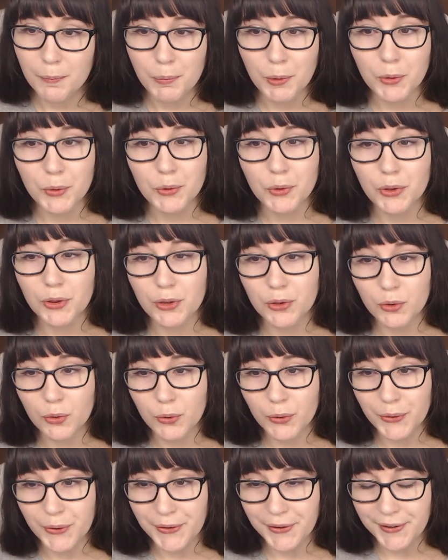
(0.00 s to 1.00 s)
both
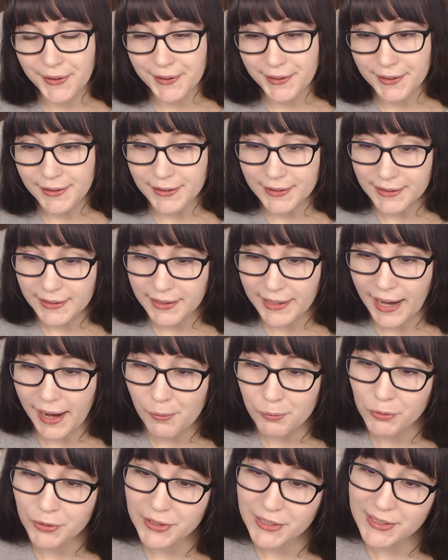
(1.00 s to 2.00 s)
your
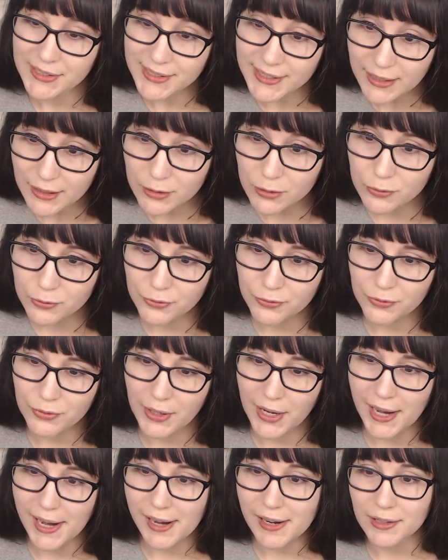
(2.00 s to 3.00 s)
camera itself
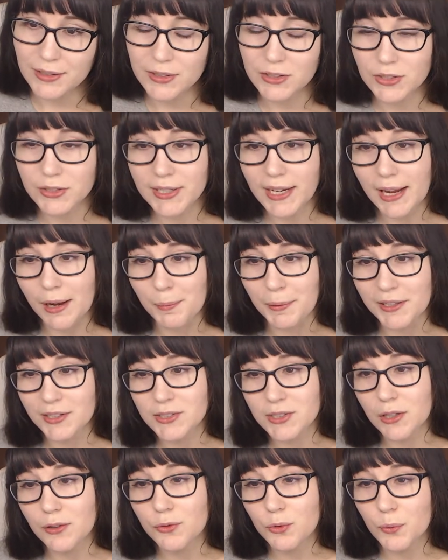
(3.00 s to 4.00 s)
and your camming
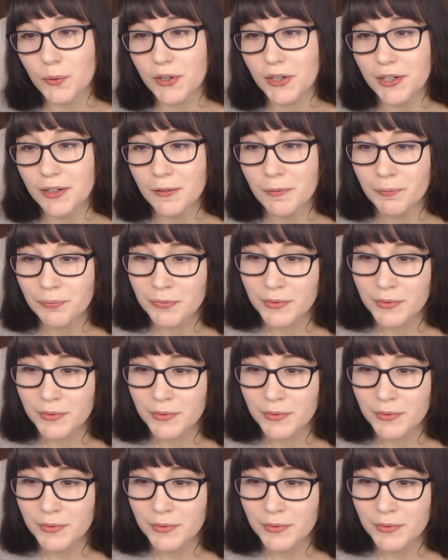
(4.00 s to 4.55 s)
software,